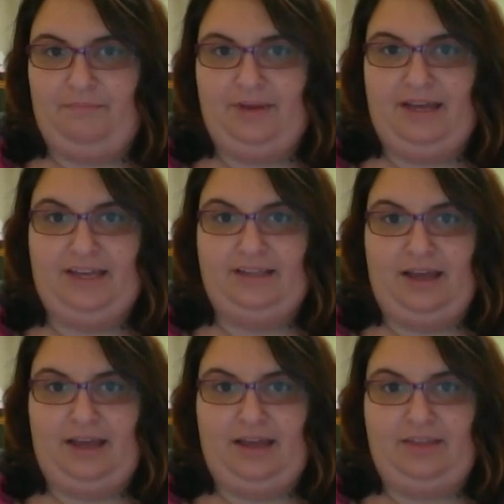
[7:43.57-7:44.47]
But
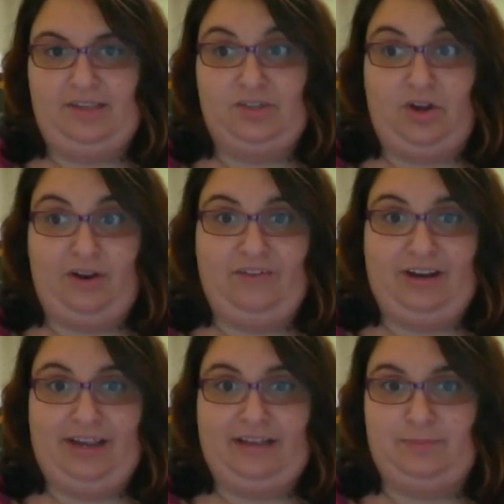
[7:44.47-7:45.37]
these are
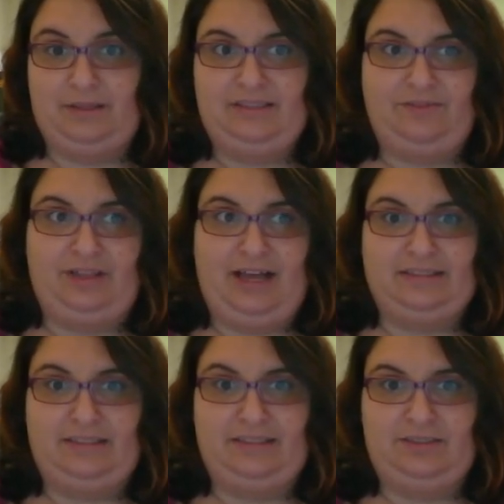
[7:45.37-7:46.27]
very expensive
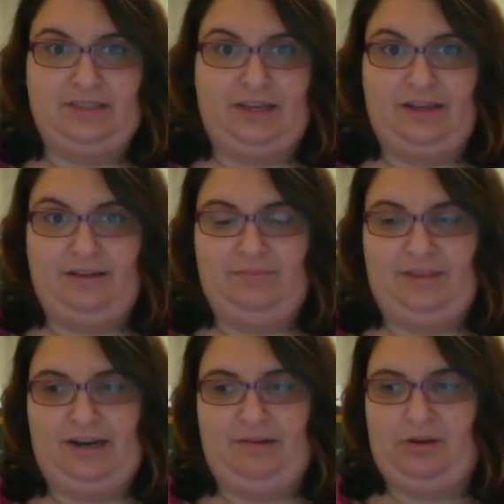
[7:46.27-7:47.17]
glasses
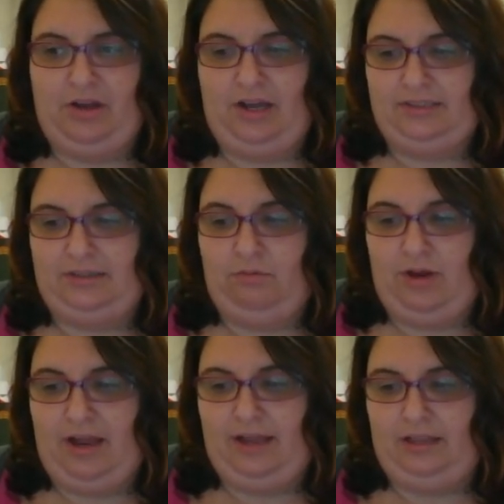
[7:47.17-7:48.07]
that I bought a
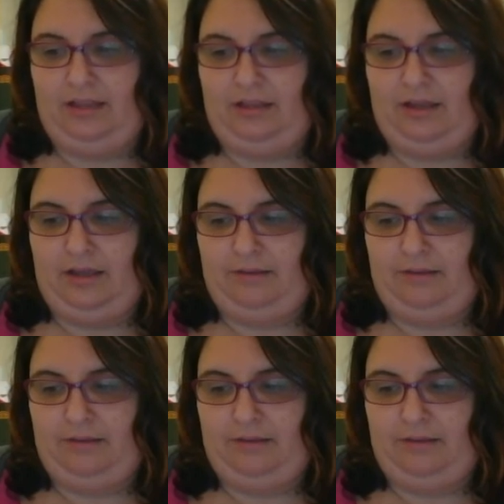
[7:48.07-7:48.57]
while,